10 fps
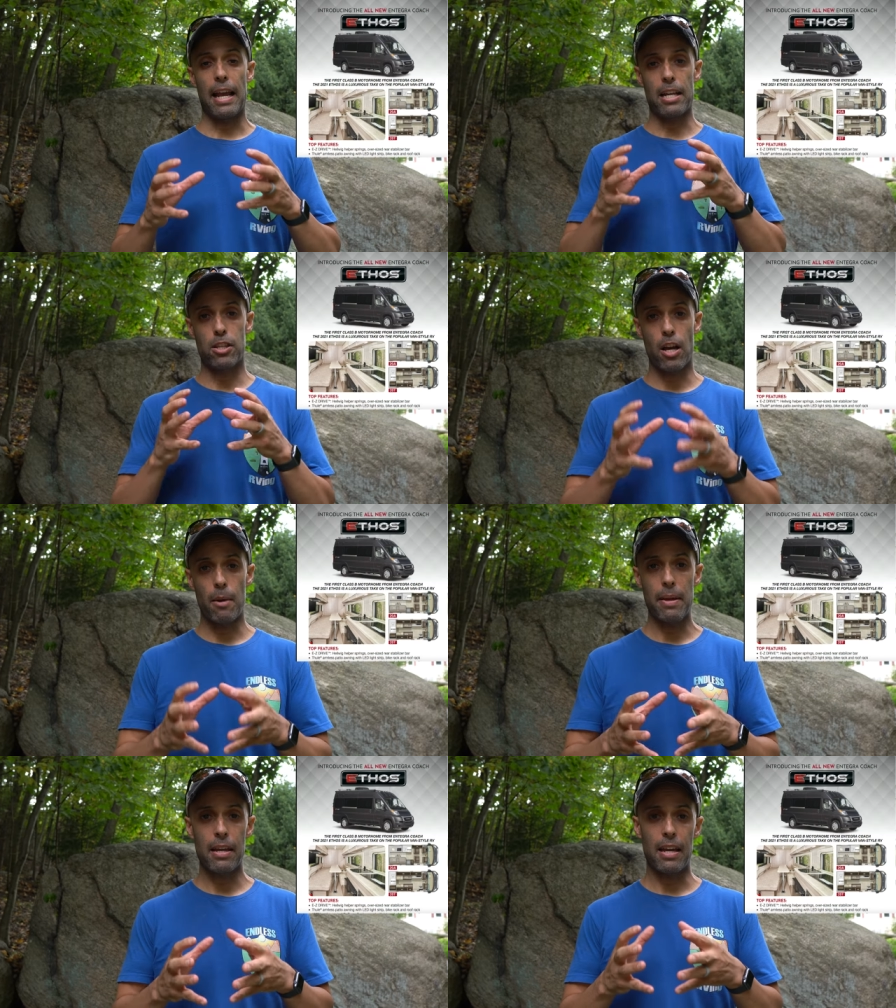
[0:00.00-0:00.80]
it's
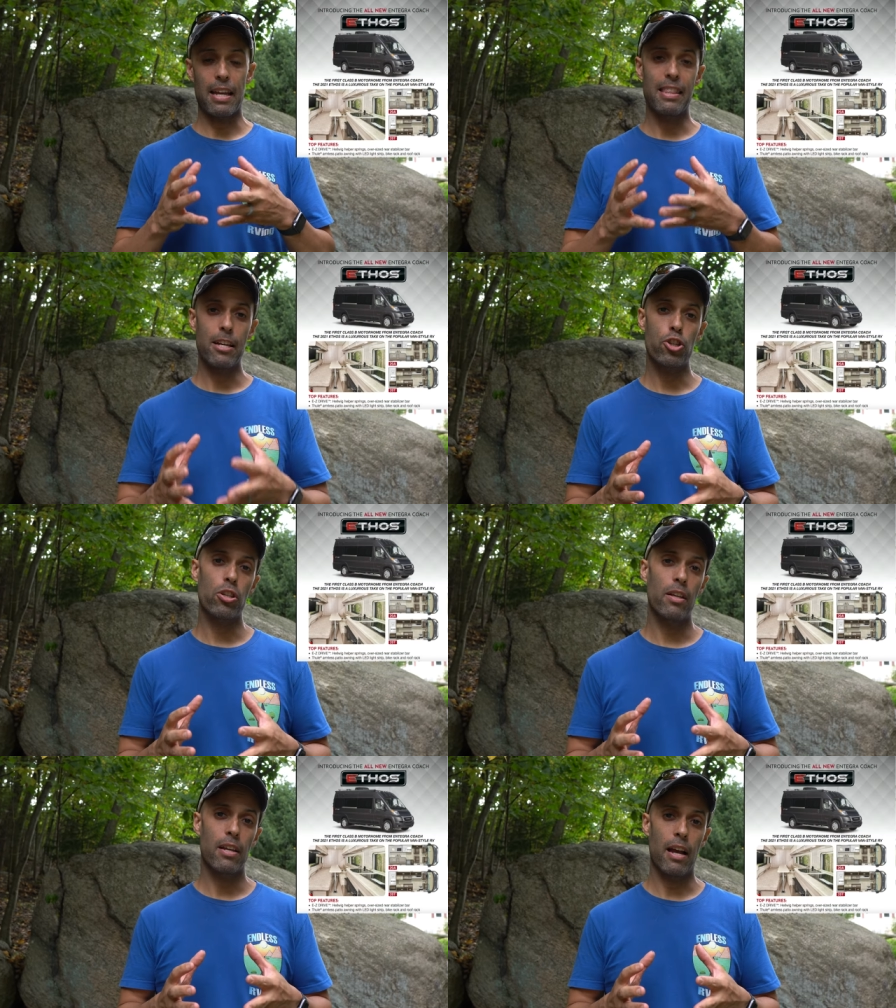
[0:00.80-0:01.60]
coming
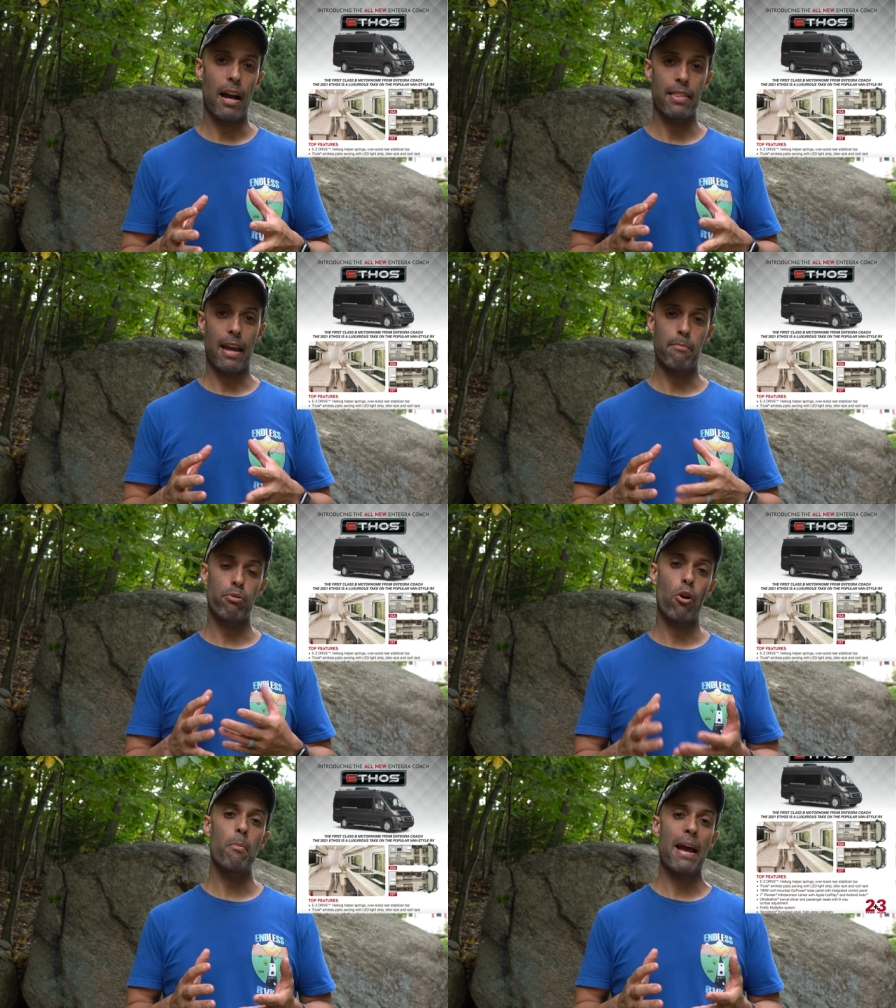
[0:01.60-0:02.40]
initially on that
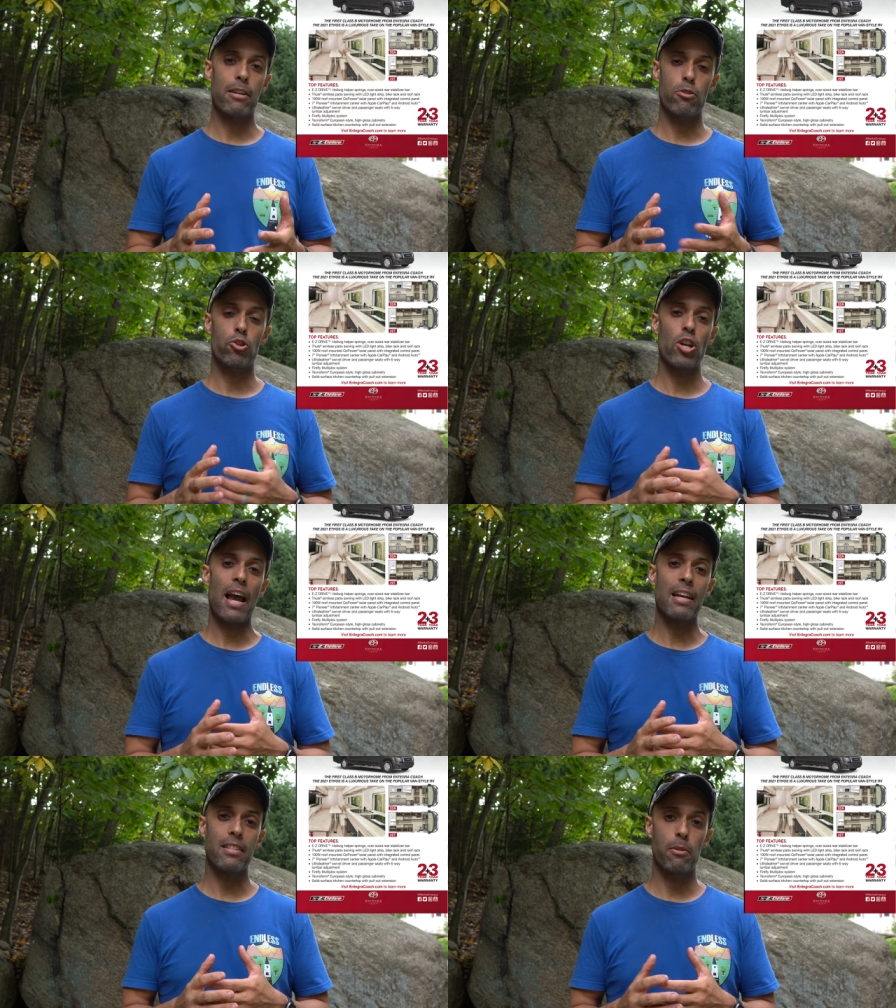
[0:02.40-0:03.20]
ProMaster
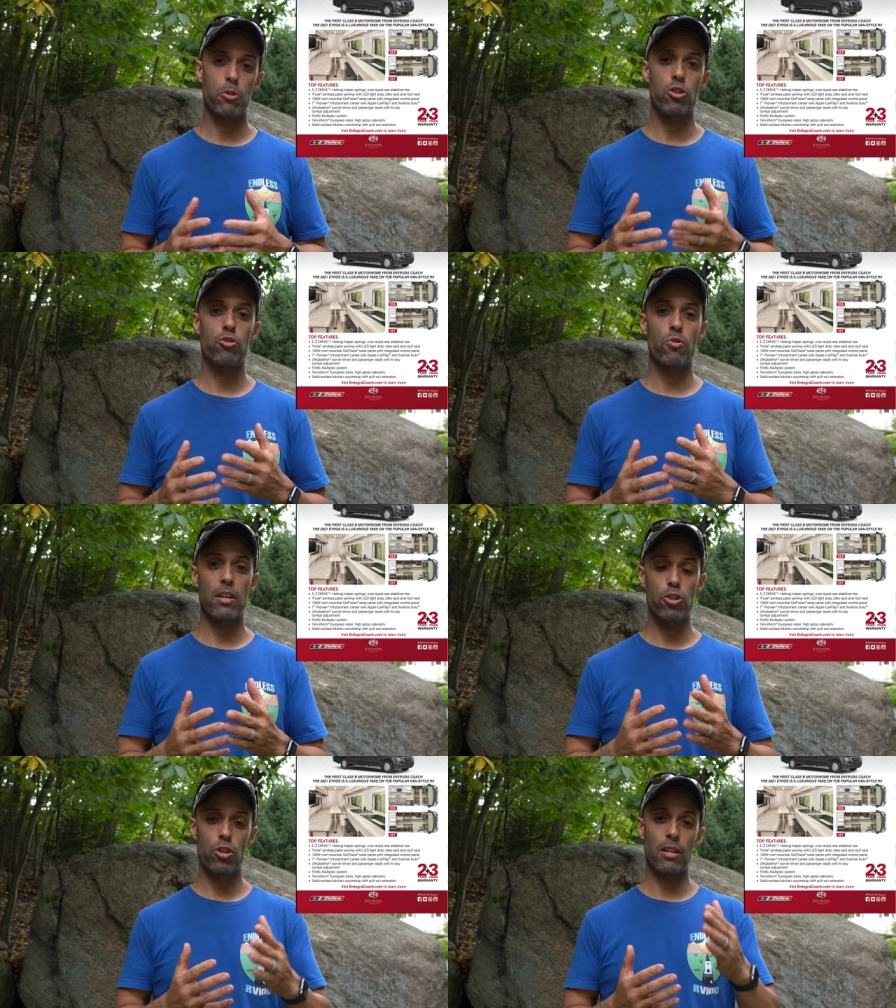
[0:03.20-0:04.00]
chassis, which is
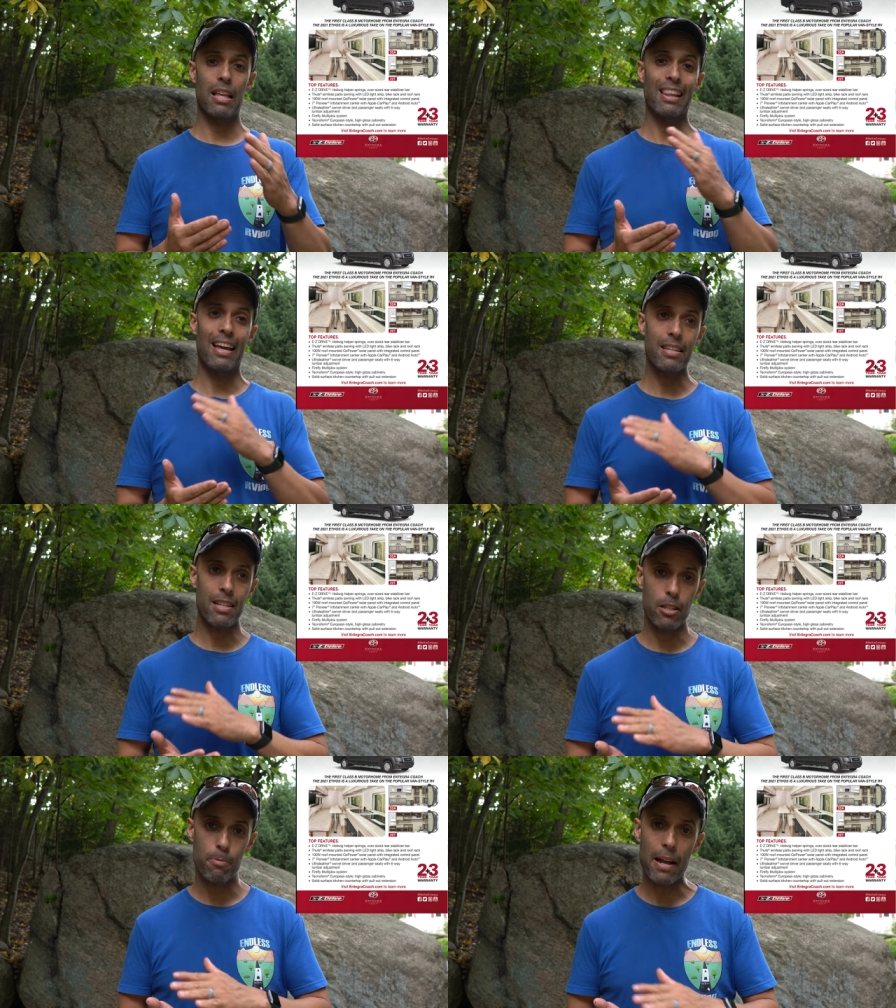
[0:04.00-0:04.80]
traditionally less
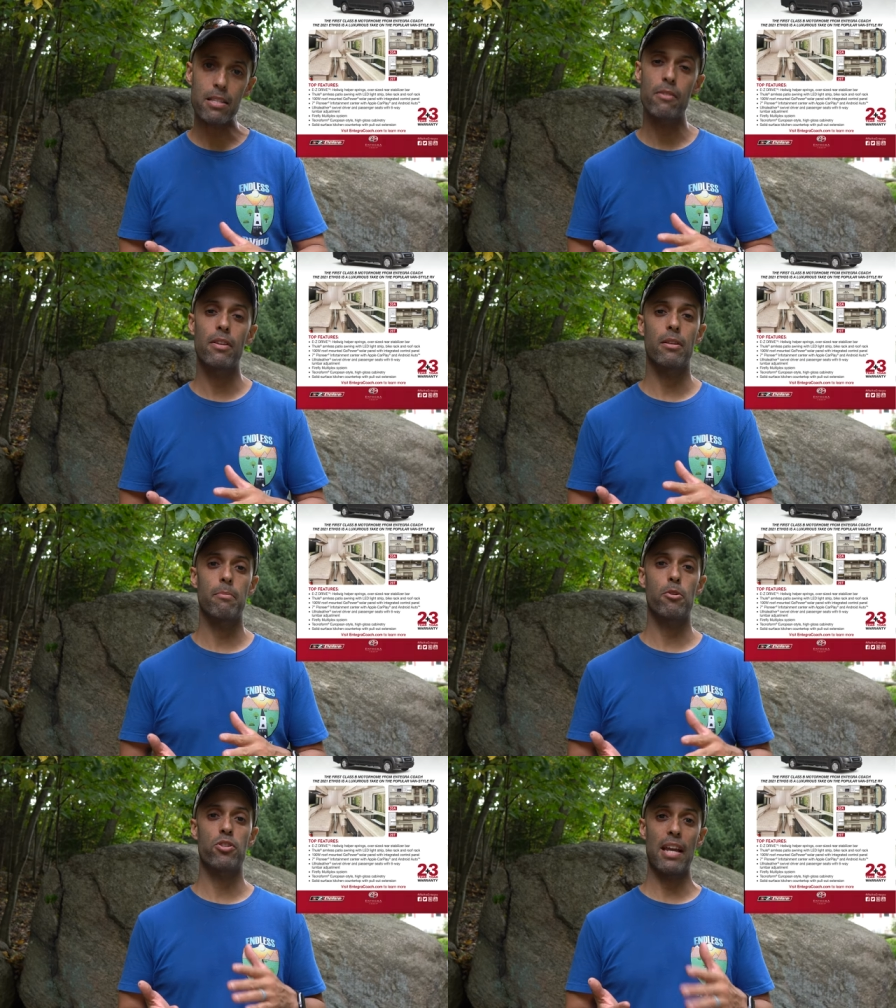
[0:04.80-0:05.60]
expensive than the
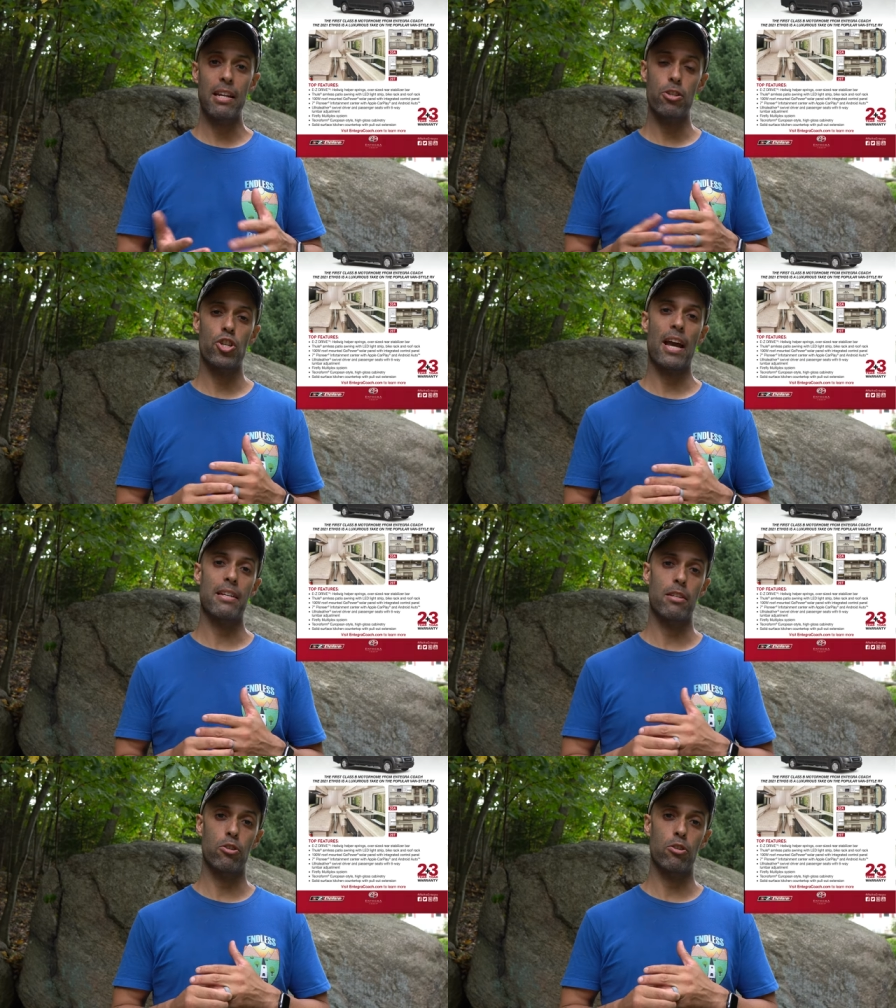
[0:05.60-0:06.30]
Mercedes chassis.